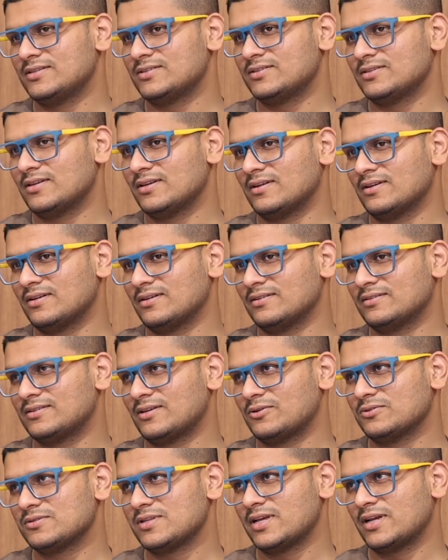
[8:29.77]

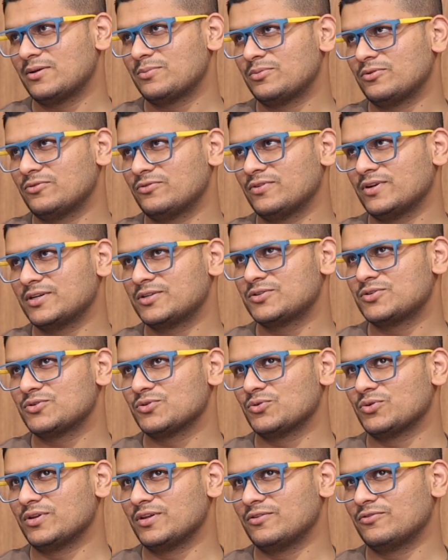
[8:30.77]
Sounds like a perfect
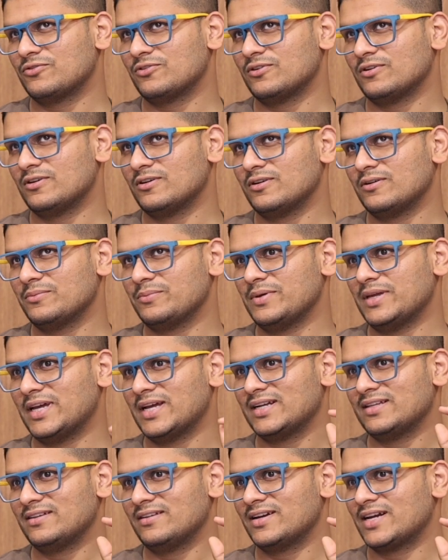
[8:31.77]
story for being
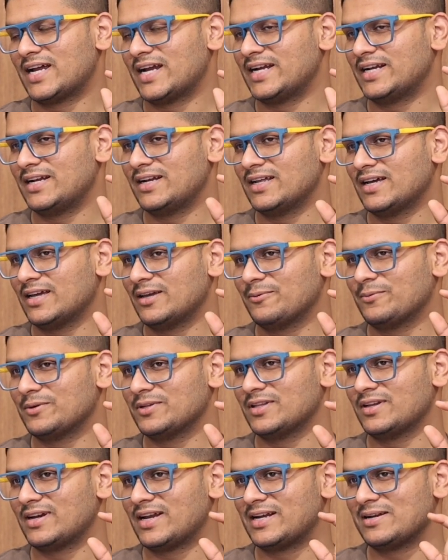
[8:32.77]
at the right time
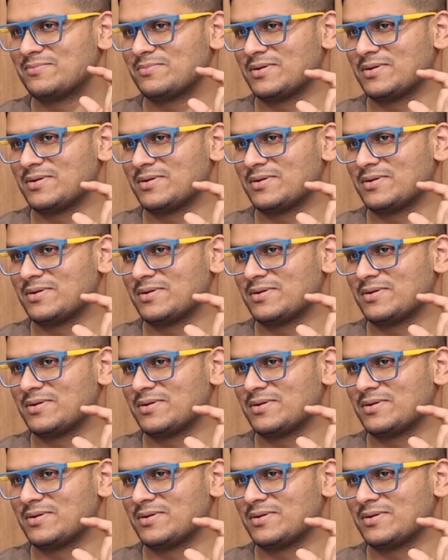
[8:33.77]
and the right